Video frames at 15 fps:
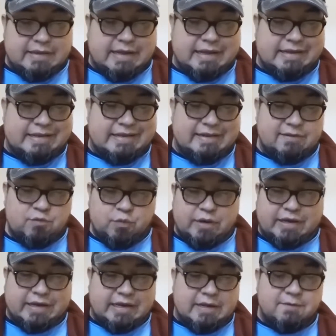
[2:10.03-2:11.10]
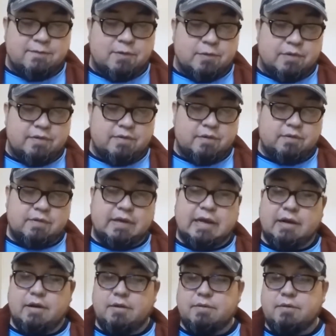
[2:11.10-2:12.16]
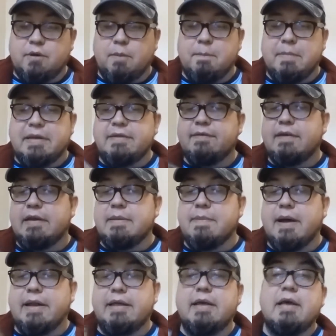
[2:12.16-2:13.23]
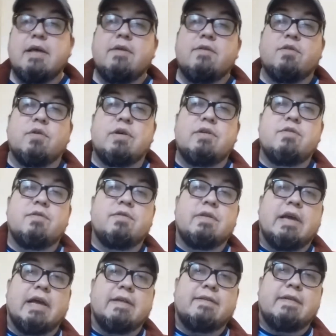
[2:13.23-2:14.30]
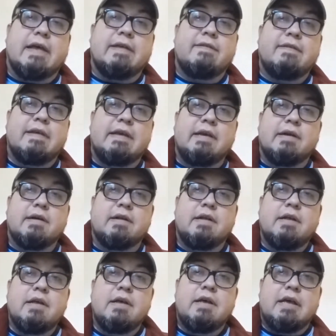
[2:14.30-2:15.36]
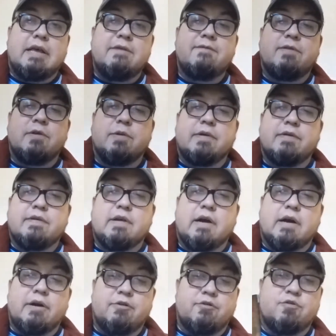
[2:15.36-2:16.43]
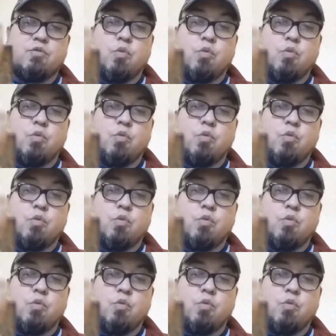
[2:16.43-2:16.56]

that he's weak in influence because he cannot convince anybody, so he just gets a single influence card, just